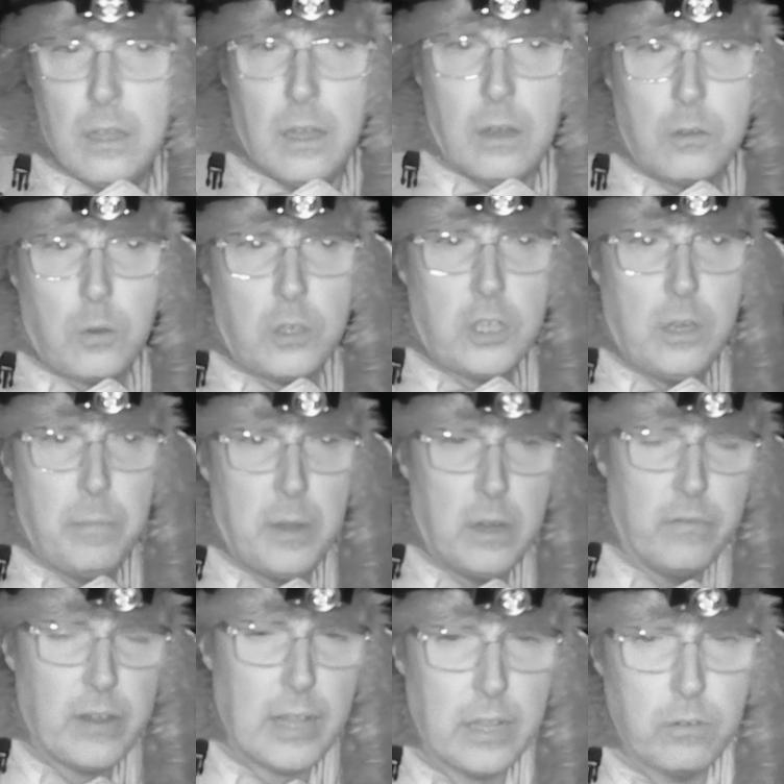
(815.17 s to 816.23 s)
I was watching a bit
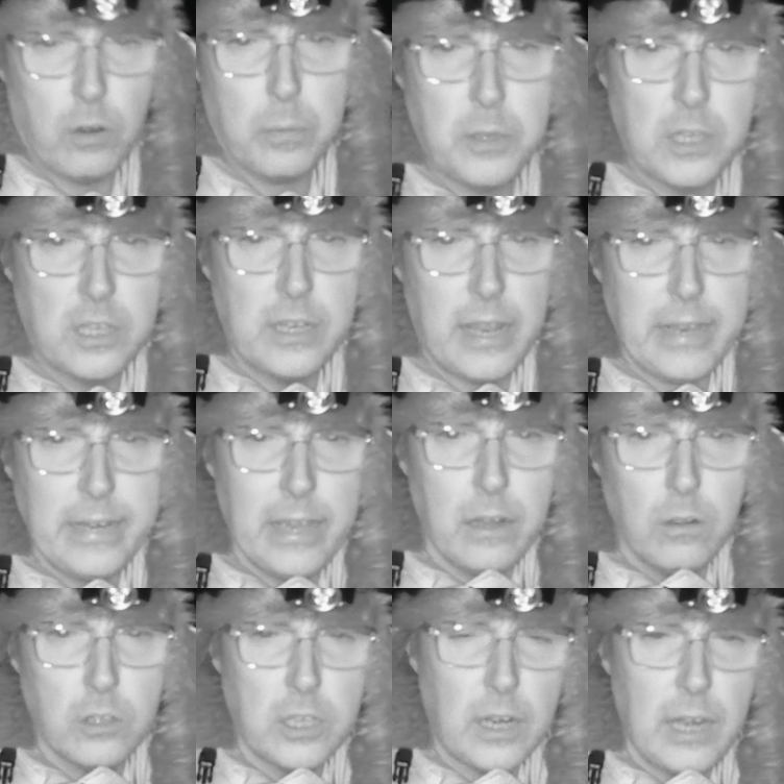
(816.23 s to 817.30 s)
of Alan Robson's Night
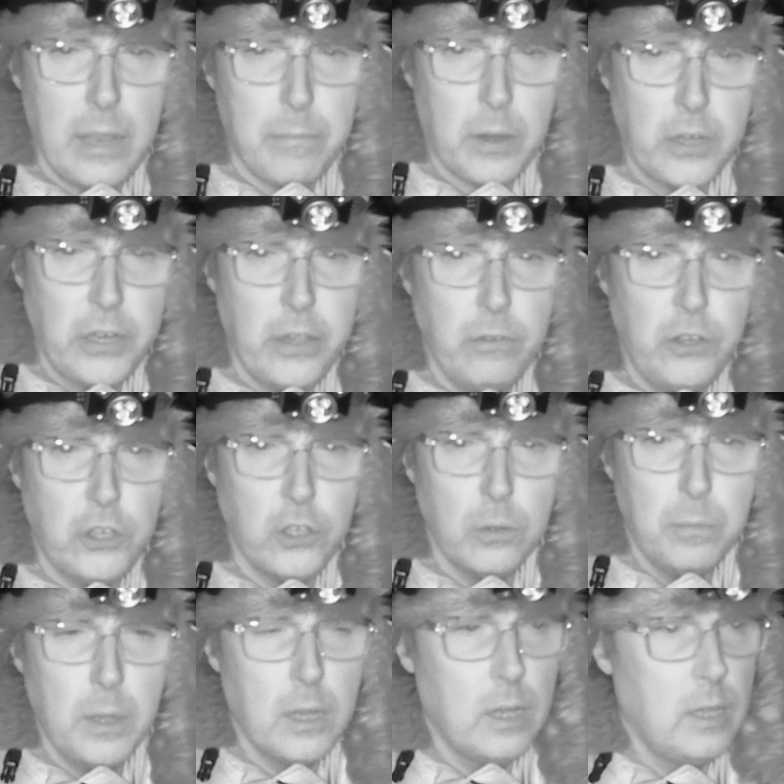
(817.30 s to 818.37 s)
Howls, a clip on
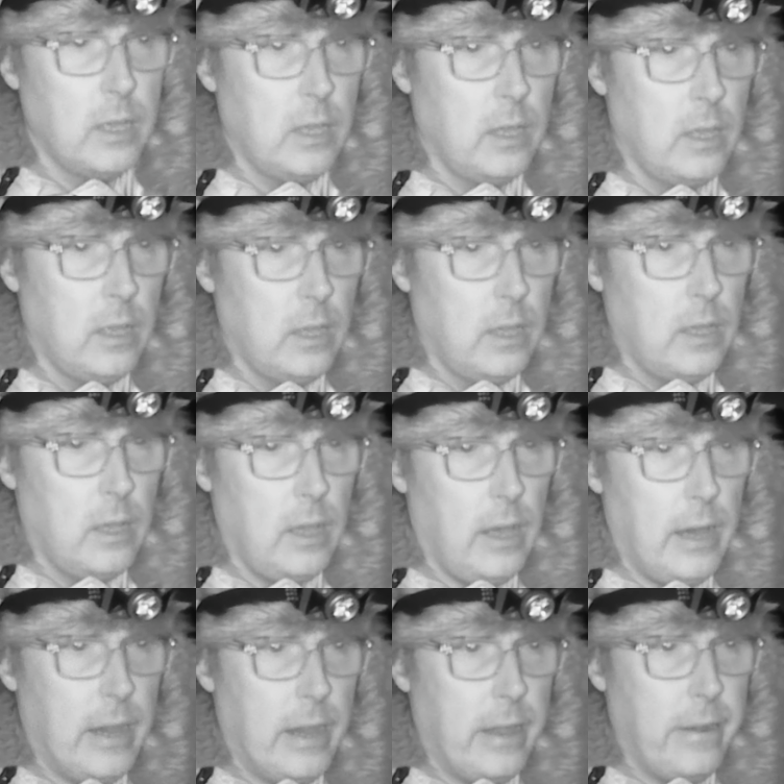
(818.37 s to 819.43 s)
YouTube,
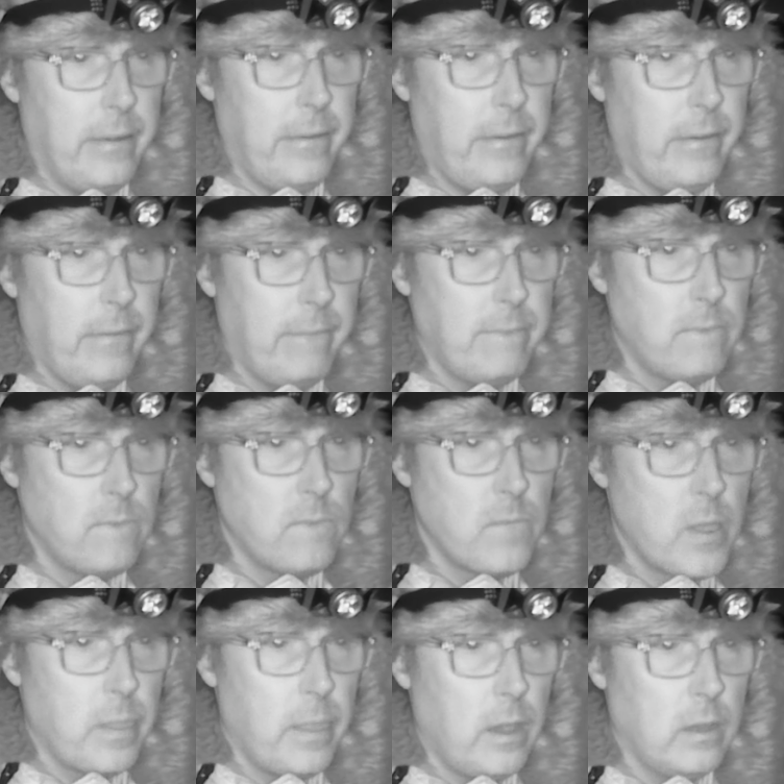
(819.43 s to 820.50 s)
and
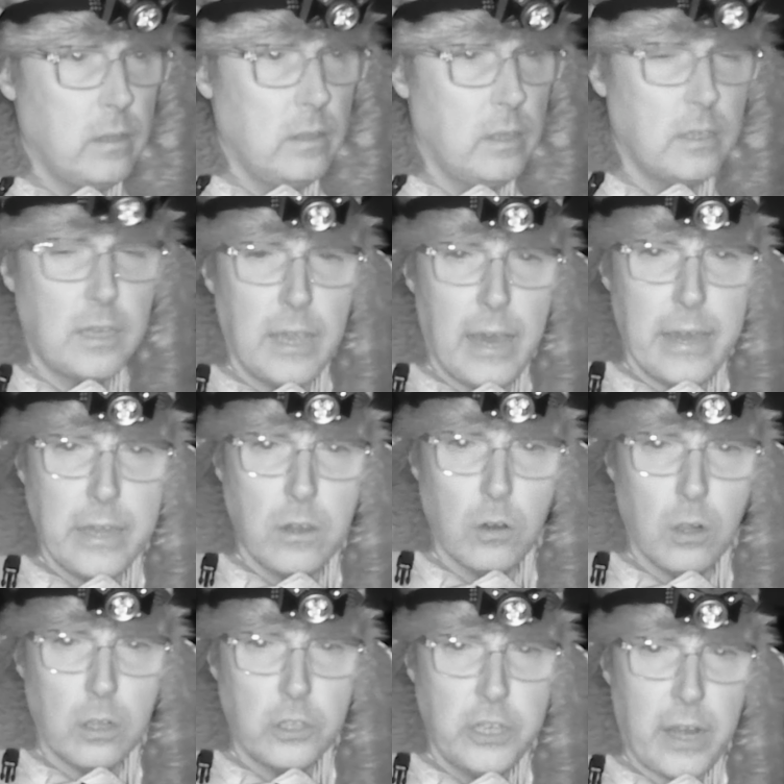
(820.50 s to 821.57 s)
this guy
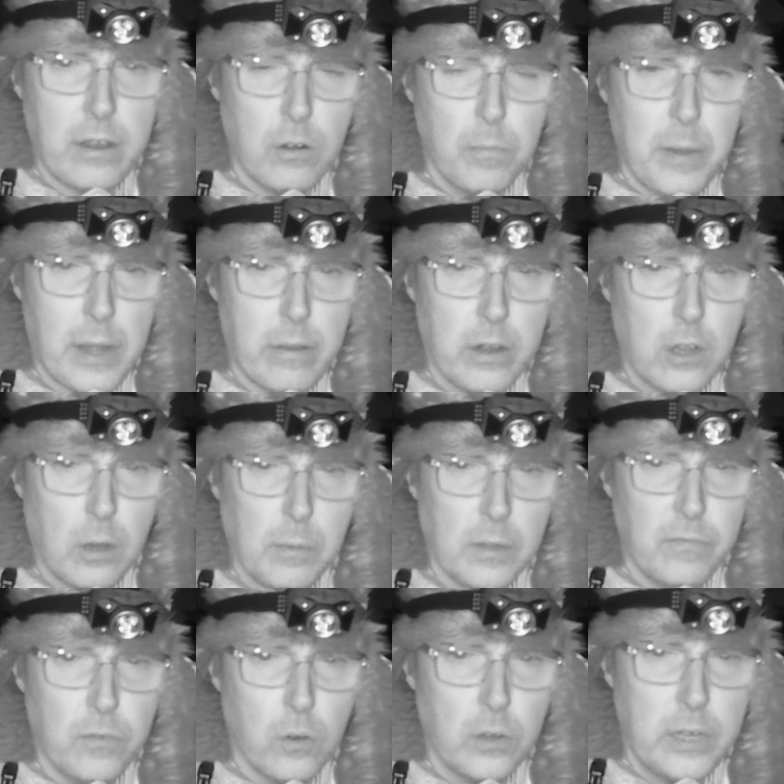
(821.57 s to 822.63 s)
called Jarrow Paranormal
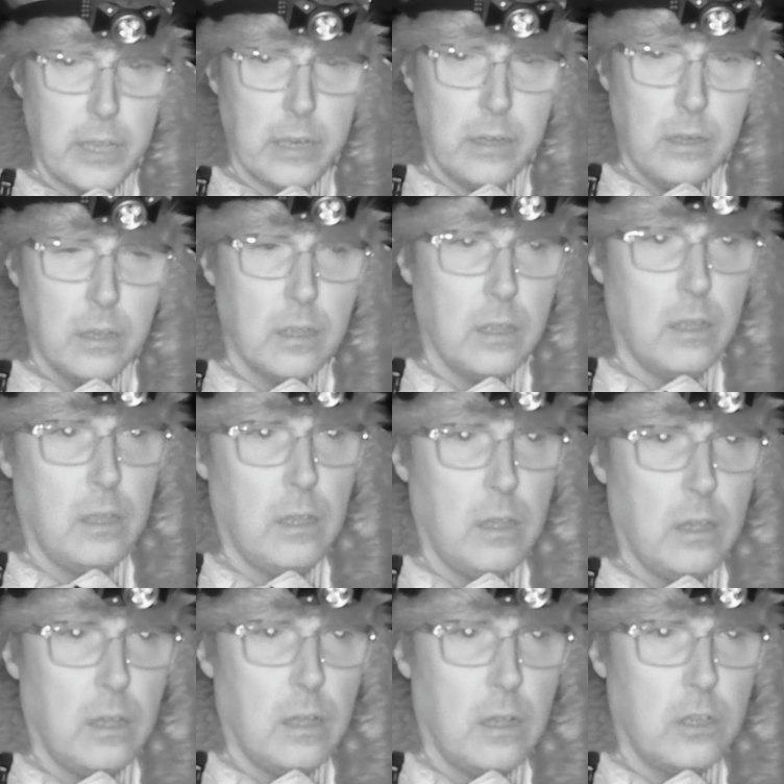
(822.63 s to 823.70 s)
phoned in.
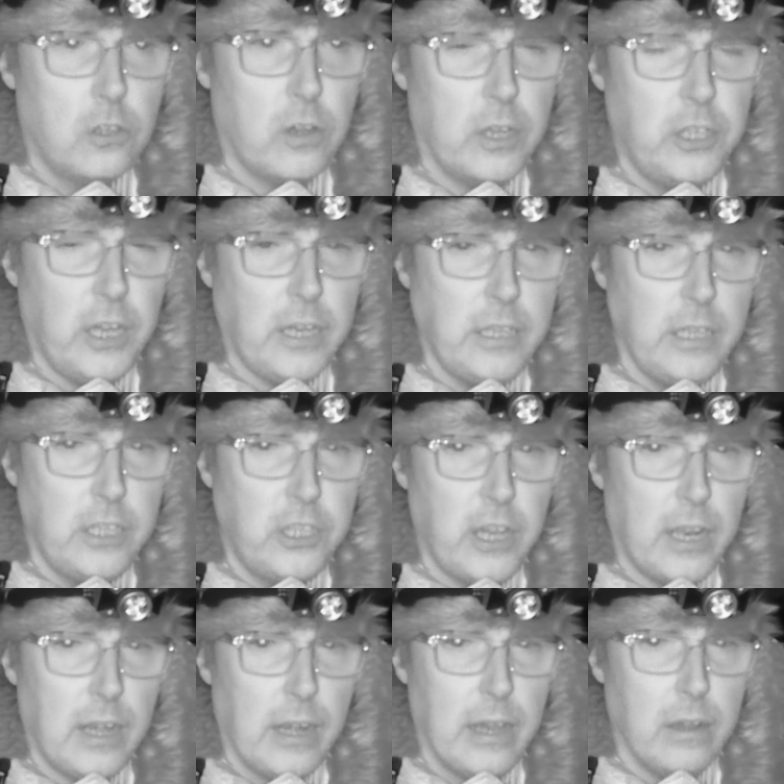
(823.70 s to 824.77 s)
So I checked his
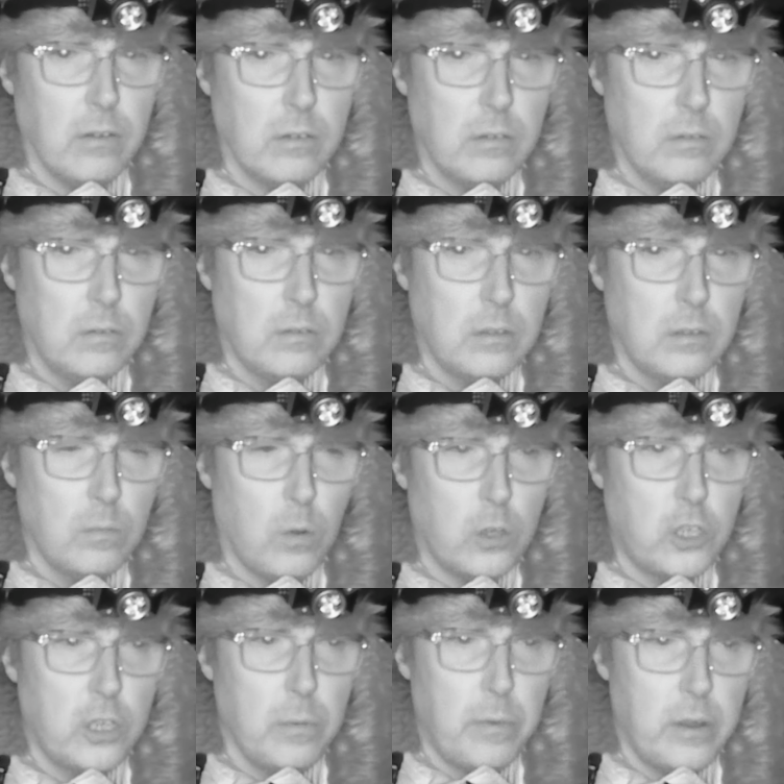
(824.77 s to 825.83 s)
channel out and
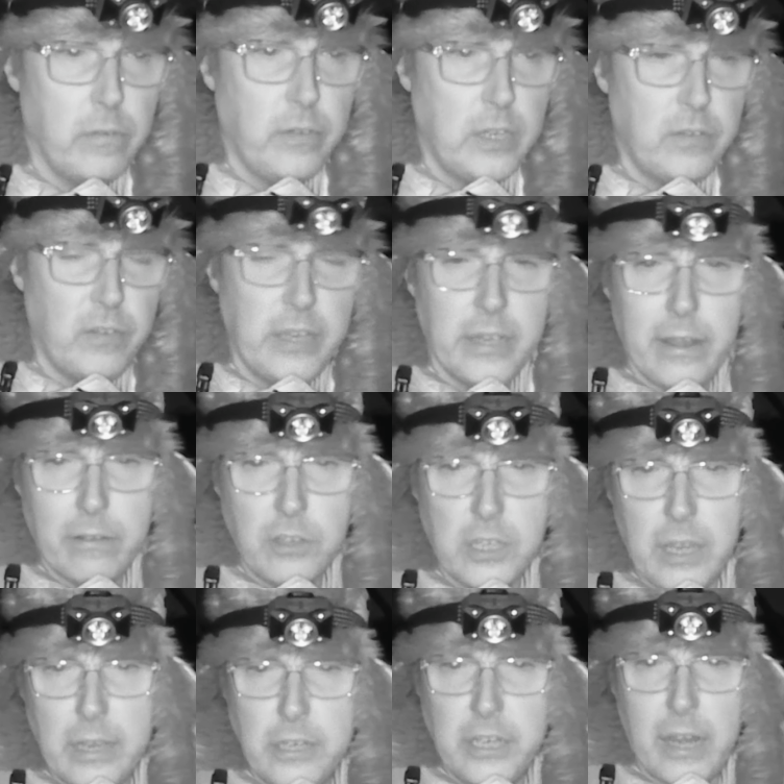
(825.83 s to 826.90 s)
watched a bit of his video
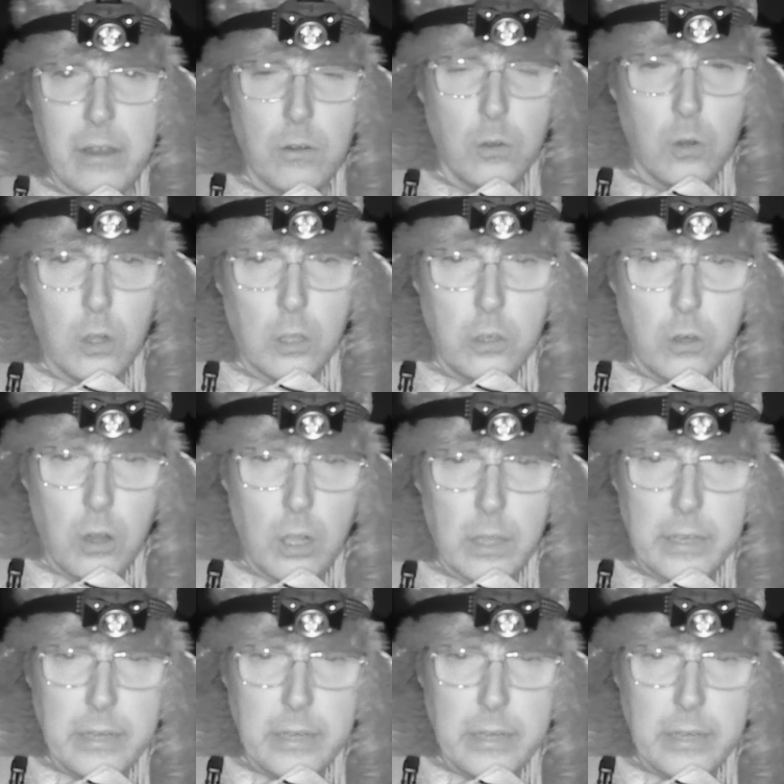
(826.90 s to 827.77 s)
outside Jarrow Old Hall.